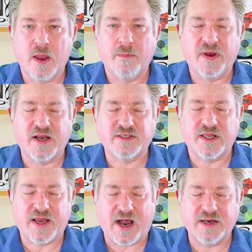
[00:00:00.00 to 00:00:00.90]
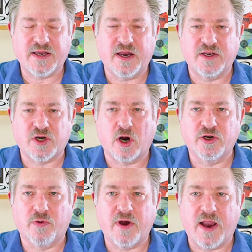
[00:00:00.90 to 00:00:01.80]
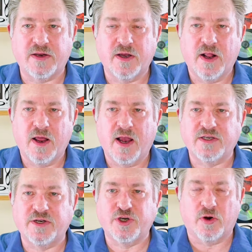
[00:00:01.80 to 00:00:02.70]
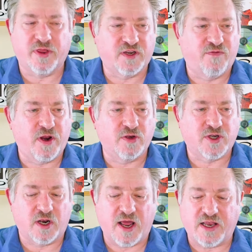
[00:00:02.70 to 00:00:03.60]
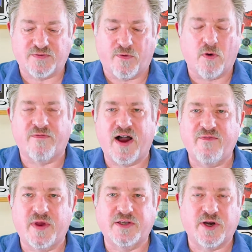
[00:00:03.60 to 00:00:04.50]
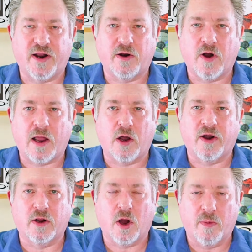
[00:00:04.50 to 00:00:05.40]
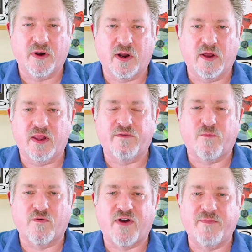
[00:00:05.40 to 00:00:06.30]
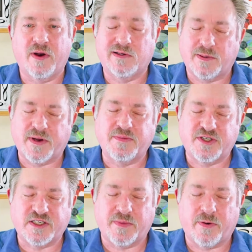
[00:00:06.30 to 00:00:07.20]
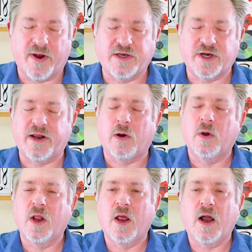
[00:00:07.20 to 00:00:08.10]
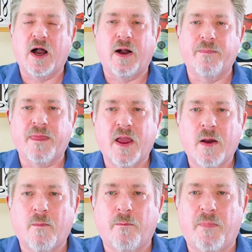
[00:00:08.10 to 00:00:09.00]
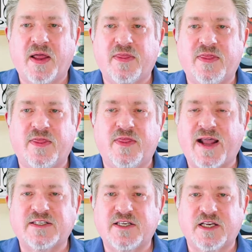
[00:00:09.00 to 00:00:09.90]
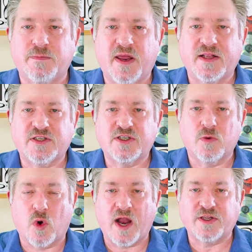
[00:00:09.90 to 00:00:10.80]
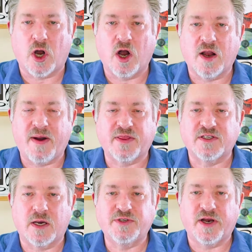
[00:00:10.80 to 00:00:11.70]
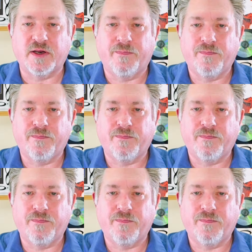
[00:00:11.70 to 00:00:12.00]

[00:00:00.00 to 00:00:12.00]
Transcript: because content is hard to create as I joke, this video is going to last four or five minutes here. I don't know how long it'll go, but you know, in the four or five minutes, sometimes six minute range, I know. Um, but that six minutes where I talk about the subject,